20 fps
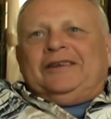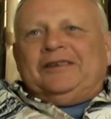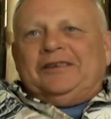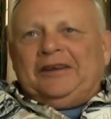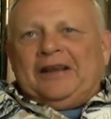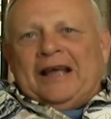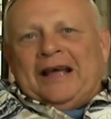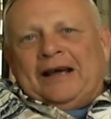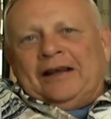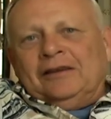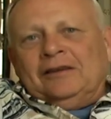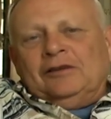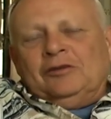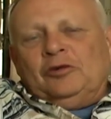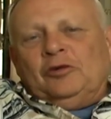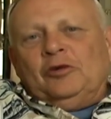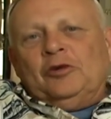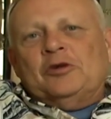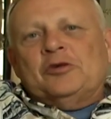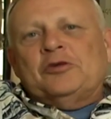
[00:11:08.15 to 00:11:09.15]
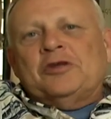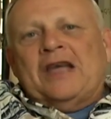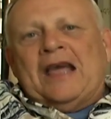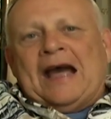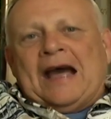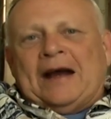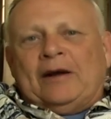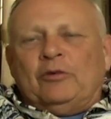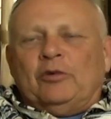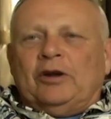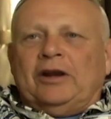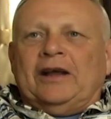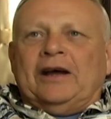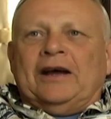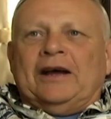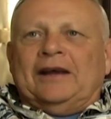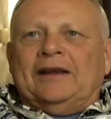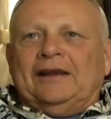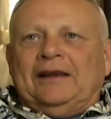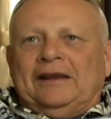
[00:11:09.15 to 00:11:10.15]
net through the
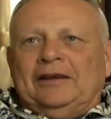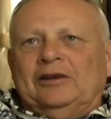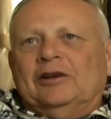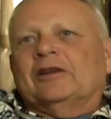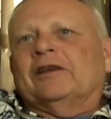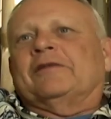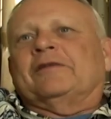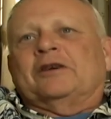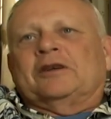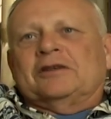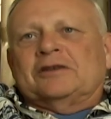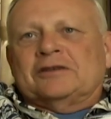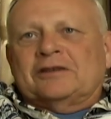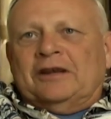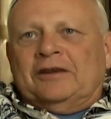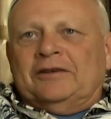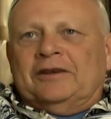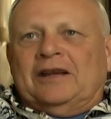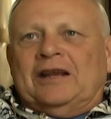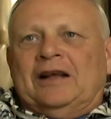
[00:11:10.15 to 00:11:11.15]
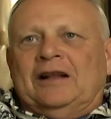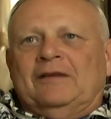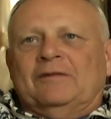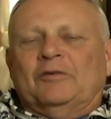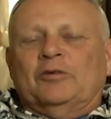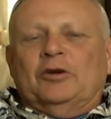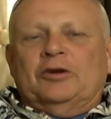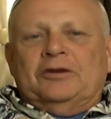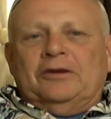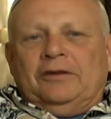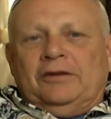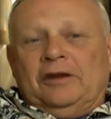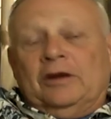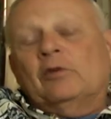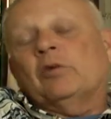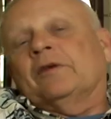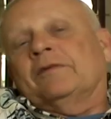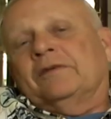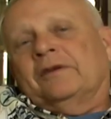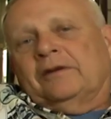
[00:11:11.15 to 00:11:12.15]
aqueduct and deliver it to Southern California, the
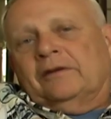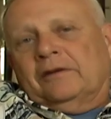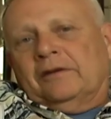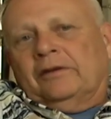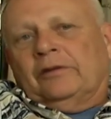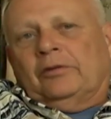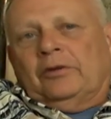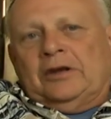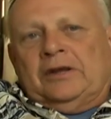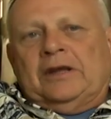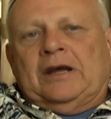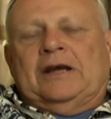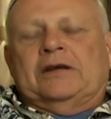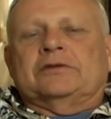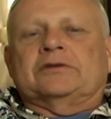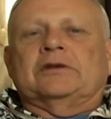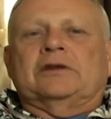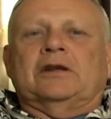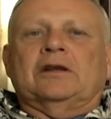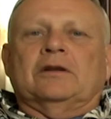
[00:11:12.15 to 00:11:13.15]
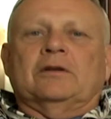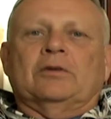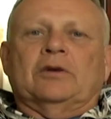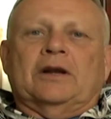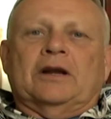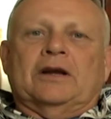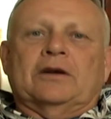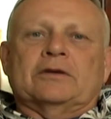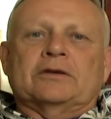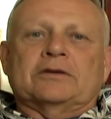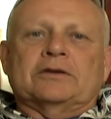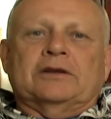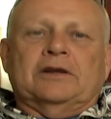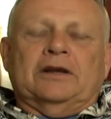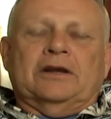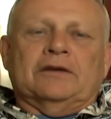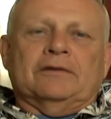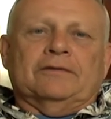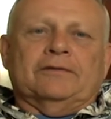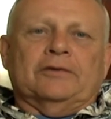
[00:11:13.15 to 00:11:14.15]
equivalent of the 3,000 kilowatt hours an
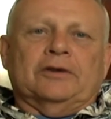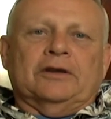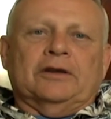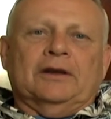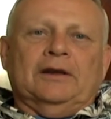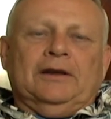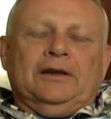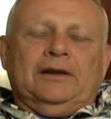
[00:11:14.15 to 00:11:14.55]
acre foot,